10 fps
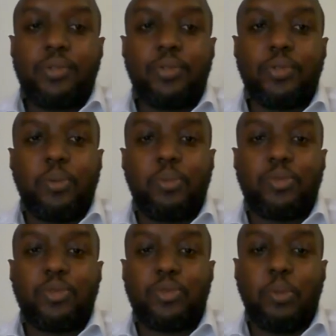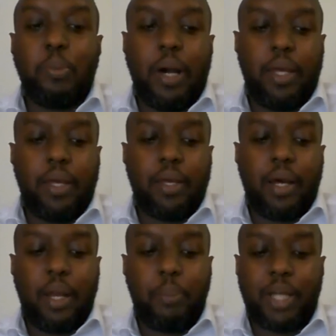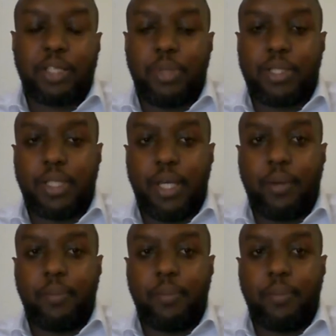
to buy an apartment here.